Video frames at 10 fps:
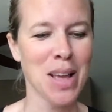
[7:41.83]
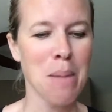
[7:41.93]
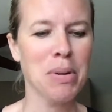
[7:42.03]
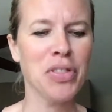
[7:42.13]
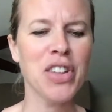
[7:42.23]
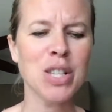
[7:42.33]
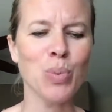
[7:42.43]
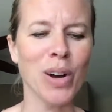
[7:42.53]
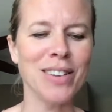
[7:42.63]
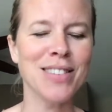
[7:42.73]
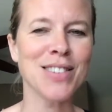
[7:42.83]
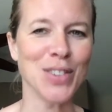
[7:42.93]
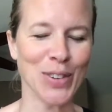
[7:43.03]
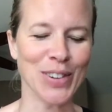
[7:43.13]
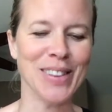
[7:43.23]
But this one
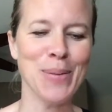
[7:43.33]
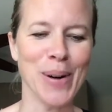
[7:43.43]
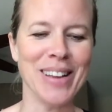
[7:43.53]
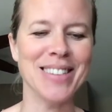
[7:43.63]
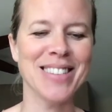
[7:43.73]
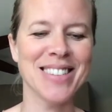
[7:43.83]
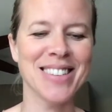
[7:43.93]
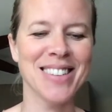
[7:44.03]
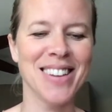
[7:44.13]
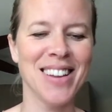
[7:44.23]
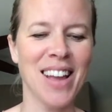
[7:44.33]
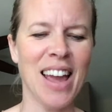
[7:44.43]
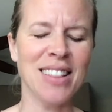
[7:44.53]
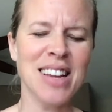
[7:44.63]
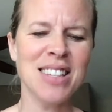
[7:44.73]
certainly was. At
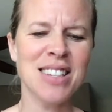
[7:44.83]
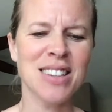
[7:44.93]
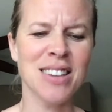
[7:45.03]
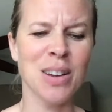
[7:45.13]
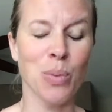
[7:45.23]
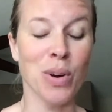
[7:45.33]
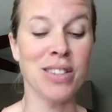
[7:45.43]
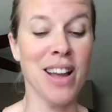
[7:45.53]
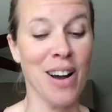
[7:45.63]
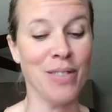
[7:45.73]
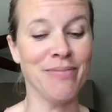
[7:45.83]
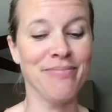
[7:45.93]
least, it was now.